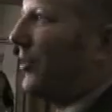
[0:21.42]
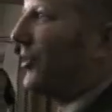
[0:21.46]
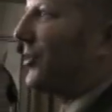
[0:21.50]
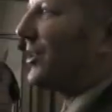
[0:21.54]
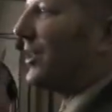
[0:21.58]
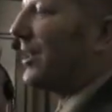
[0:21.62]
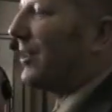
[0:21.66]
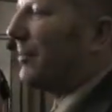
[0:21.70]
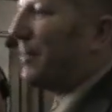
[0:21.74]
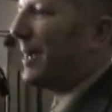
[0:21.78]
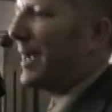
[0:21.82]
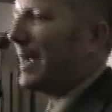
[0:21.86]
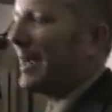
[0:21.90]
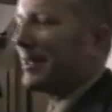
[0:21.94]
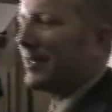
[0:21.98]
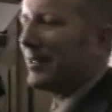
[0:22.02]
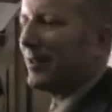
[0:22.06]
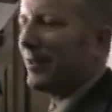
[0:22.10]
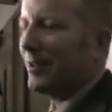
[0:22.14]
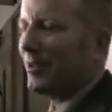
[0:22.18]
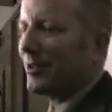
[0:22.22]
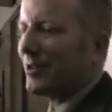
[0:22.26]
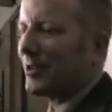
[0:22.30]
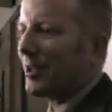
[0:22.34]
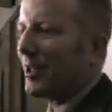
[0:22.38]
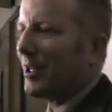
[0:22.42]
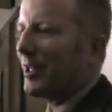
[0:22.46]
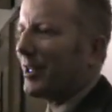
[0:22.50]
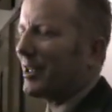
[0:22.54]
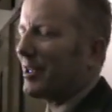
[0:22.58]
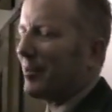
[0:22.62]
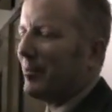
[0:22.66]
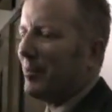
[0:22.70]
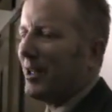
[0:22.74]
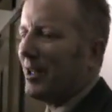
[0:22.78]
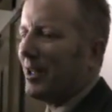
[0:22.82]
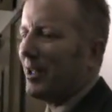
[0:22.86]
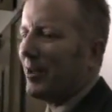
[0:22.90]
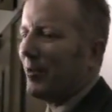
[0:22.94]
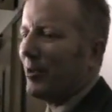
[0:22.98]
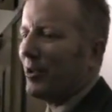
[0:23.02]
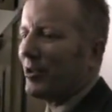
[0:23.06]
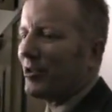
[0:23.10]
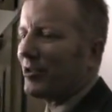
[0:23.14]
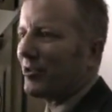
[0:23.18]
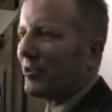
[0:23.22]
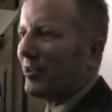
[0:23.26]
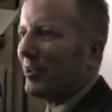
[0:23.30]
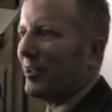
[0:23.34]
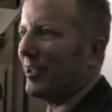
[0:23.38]
they're sent it back to the study committee,
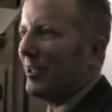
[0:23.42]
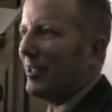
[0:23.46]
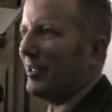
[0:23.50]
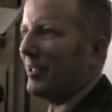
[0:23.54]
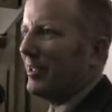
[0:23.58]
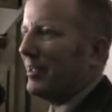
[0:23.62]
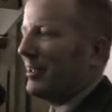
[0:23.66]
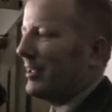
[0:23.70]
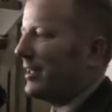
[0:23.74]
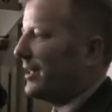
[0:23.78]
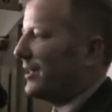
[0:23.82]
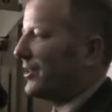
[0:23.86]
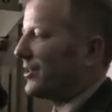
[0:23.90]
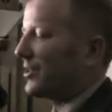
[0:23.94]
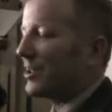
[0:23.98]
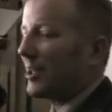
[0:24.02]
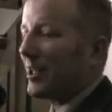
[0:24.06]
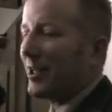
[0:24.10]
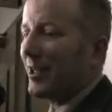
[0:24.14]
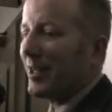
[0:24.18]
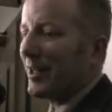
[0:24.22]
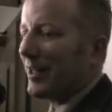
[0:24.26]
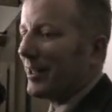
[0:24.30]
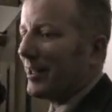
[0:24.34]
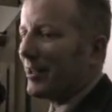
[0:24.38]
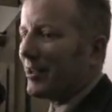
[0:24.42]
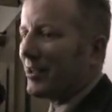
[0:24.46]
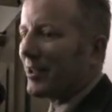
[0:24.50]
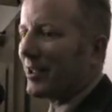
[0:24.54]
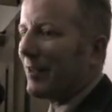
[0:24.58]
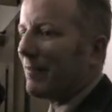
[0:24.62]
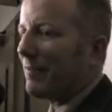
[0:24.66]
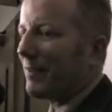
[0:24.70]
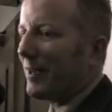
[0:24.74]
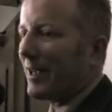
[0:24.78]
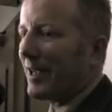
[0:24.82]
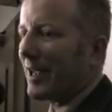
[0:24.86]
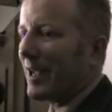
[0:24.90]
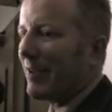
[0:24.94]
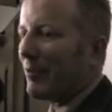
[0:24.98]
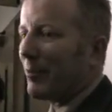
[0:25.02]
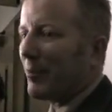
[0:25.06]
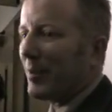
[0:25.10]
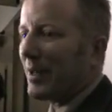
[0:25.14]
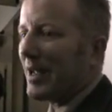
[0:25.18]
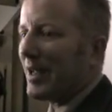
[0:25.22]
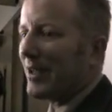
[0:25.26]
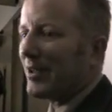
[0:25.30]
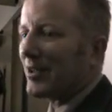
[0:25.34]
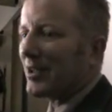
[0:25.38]
which they didn't study any of the stuff I gave
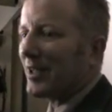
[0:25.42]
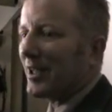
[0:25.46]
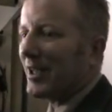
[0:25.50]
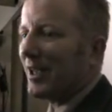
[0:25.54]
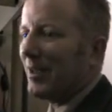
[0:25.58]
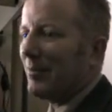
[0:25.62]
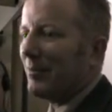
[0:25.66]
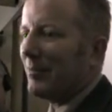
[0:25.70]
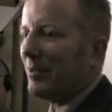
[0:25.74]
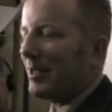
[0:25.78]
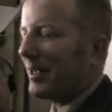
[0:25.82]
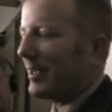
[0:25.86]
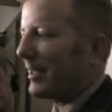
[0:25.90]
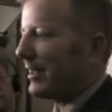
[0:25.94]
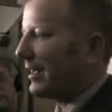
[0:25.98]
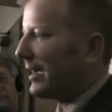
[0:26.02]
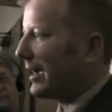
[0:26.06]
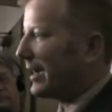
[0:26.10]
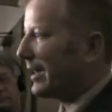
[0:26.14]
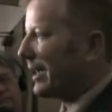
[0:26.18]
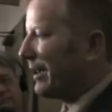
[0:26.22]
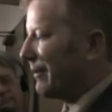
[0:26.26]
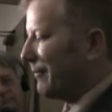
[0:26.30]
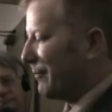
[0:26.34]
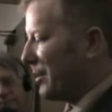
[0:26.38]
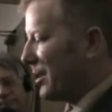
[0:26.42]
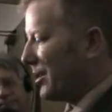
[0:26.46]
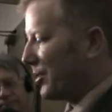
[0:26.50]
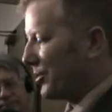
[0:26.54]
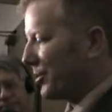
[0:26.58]
them last time. I gave them all